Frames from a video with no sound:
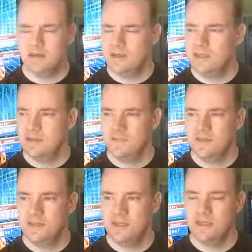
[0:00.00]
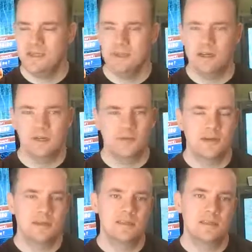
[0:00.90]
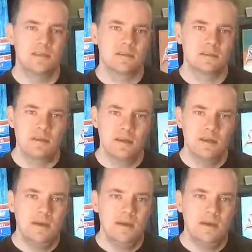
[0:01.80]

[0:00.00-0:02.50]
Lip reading: or 1815 transistors,